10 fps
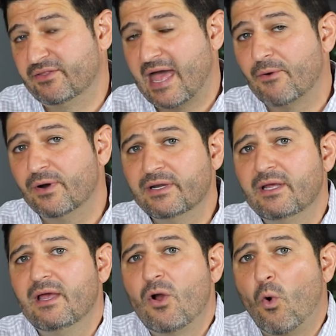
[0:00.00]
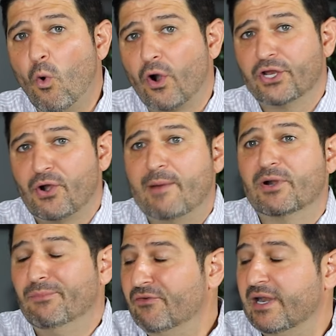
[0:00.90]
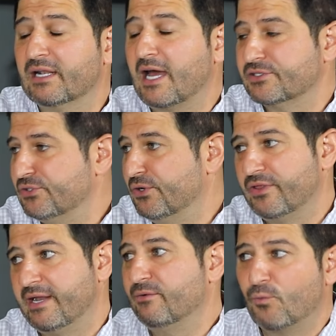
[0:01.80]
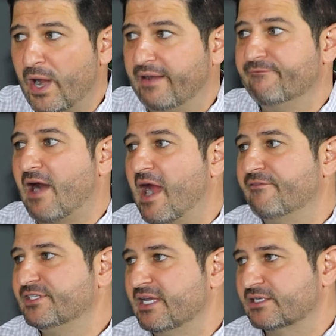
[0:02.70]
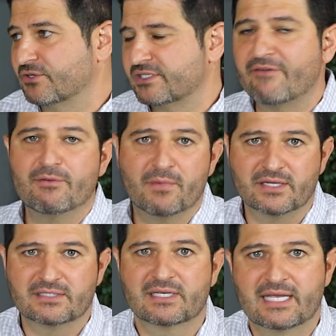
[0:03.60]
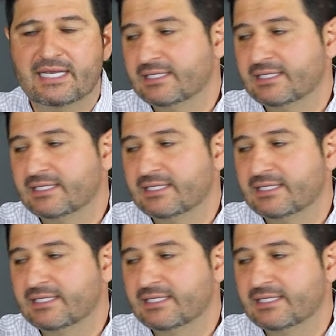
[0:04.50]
on that one, or you're able to move in a lot sooner than waiting 5, 6, or 7 months to get